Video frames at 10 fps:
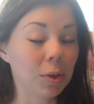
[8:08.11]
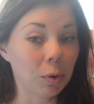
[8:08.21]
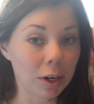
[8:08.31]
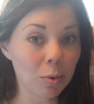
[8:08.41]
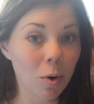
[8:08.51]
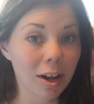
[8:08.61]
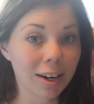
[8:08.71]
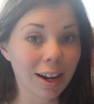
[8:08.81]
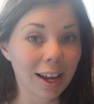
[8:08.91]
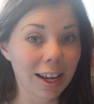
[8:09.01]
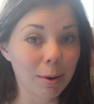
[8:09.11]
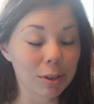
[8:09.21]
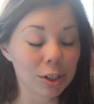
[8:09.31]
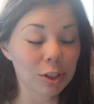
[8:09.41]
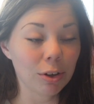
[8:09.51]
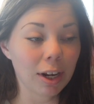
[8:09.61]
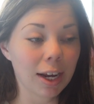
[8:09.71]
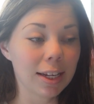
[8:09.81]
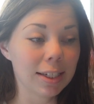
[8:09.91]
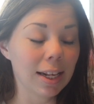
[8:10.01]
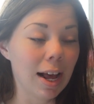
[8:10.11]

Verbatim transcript: green one. I can't wait to show you guys.